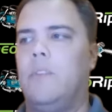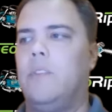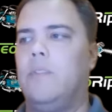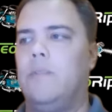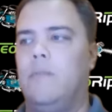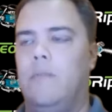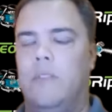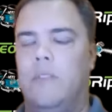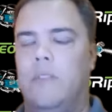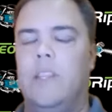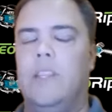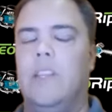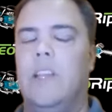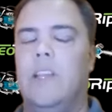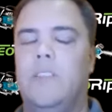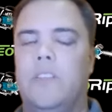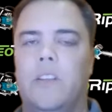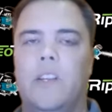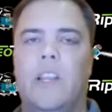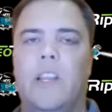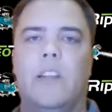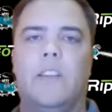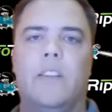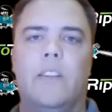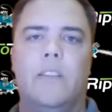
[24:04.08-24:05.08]
then they should
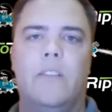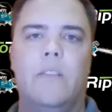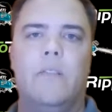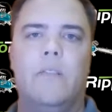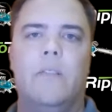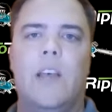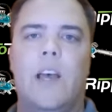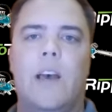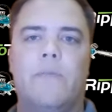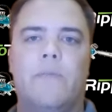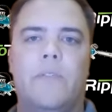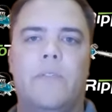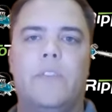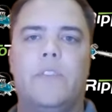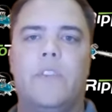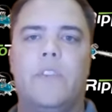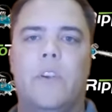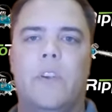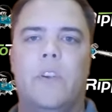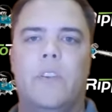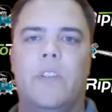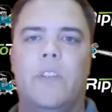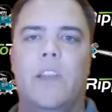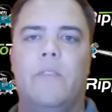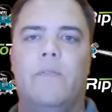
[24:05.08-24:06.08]
get to do that for
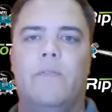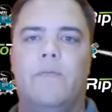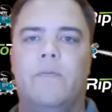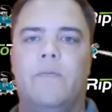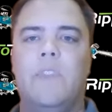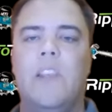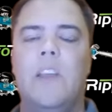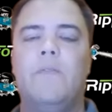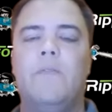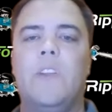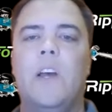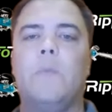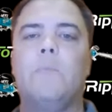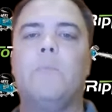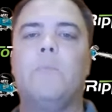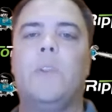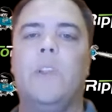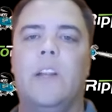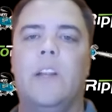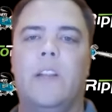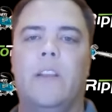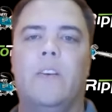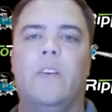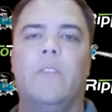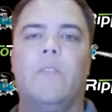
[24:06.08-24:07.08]
sure. They've done
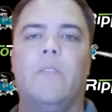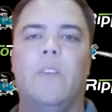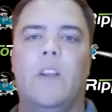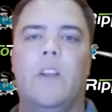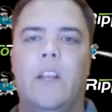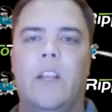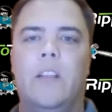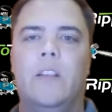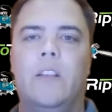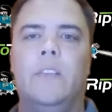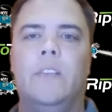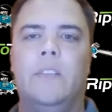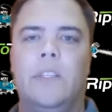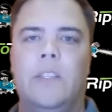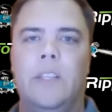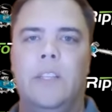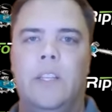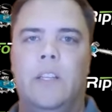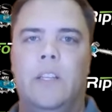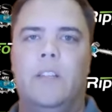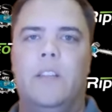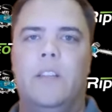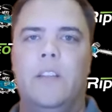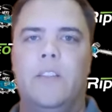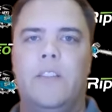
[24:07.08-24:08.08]
plenty already.
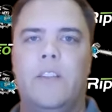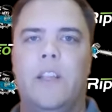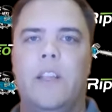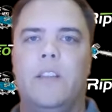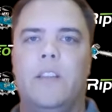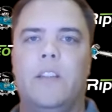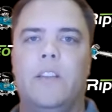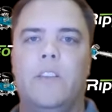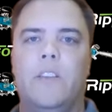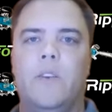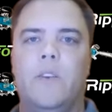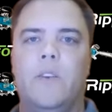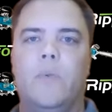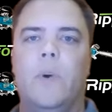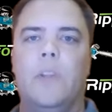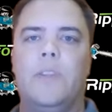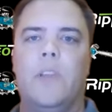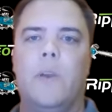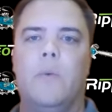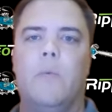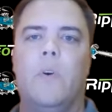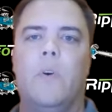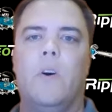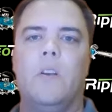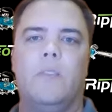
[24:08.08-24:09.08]
They should get to do what they
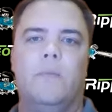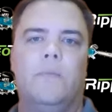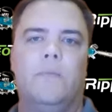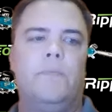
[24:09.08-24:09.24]
want.